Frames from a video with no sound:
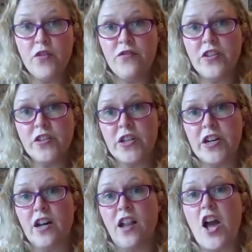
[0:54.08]
Phil
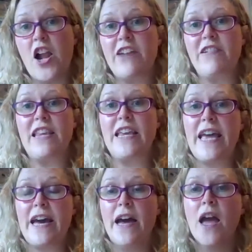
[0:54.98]
Circle earlier in the
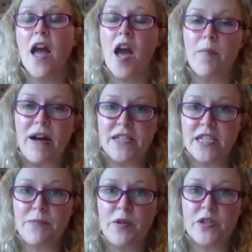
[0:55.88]
year about
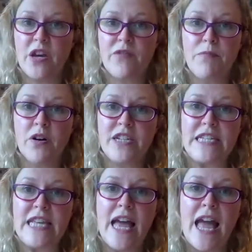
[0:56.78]
disputes over
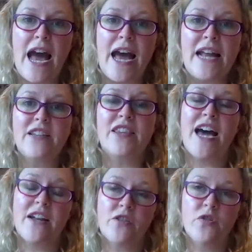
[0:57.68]
bodies. And
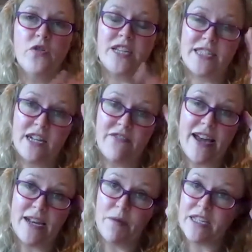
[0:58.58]
that talk is still
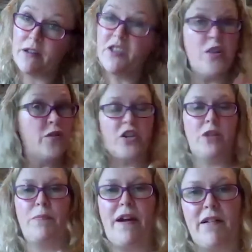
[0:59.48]
available. It's on
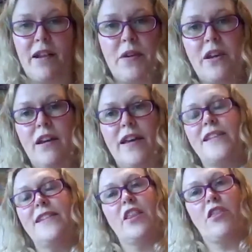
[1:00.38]
YouTube apparently, but you can
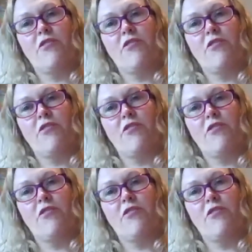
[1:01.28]
get it